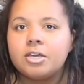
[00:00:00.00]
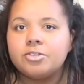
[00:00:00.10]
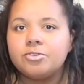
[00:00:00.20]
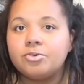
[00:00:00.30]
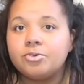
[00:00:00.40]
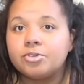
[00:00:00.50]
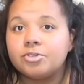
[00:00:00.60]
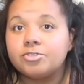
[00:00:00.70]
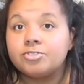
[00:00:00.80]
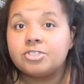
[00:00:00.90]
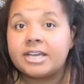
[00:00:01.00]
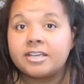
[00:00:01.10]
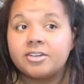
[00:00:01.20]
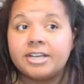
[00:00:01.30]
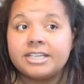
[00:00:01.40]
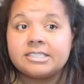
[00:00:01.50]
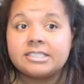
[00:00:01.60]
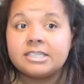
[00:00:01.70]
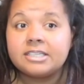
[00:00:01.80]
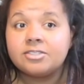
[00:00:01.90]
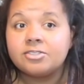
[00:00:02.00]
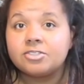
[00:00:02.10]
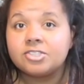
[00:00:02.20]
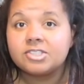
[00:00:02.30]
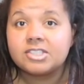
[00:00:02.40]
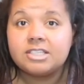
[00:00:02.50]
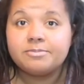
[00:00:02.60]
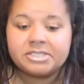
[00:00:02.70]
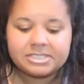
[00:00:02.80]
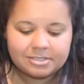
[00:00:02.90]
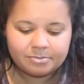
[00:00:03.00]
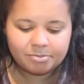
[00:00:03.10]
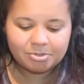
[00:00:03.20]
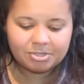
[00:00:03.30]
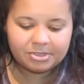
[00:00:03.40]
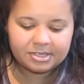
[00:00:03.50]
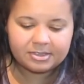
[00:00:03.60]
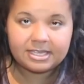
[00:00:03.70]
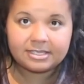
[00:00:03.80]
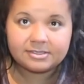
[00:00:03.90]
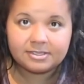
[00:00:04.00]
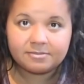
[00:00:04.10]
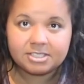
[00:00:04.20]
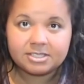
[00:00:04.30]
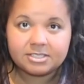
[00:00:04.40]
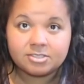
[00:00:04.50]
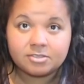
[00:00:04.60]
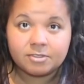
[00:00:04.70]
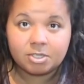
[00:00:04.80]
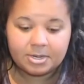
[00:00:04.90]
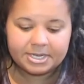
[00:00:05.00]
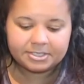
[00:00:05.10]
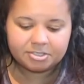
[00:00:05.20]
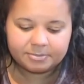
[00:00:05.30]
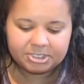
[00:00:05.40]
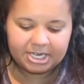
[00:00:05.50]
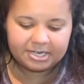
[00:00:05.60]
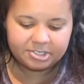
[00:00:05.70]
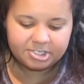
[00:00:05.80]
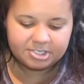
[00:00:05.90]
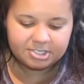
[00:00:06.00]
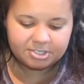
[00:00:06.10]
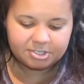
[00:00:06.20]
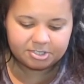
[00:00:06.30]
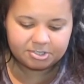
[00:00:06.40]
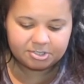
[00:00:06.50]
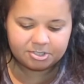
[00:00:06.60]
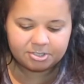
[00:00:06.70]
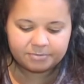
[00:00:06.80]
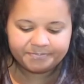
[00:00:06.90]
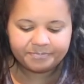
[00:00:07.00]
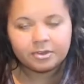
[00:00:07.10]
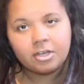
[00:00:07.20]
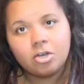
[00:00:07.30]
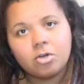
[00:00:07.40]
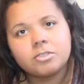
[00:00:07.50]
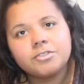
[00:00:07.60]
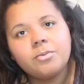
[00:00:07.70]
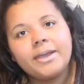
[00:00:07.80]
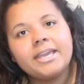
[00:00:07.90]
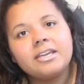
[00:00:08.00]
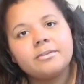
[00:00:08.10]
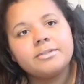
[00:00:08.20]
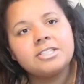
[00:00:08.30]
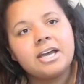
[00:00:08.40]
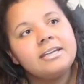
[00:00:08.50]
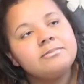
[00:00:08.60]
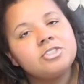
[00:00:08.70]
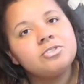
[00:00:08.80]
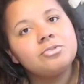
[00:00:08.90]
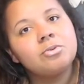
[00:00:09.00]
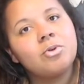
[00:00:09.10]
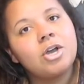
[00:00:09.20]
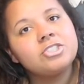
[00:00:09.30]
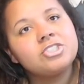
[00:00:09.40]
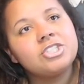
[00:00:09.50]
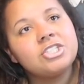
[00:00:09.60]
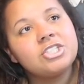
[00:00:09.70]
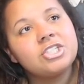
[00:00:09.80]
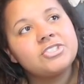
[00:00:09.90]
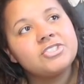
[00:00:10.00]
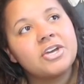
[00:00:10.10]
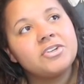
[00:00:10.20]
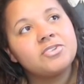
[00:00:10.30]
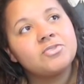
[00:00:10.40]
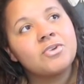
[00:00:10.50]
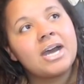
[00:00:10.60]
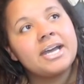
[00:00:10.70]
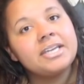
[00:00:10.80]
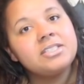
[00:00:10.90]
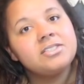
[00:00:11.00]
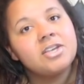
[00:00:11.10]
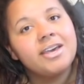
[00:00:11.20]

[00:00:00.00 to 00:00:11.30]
You could decorate it, you could just keep it simple. I think that's something that doesn't require too much energy that you could do. Also, waking up in time to watch the sun rise,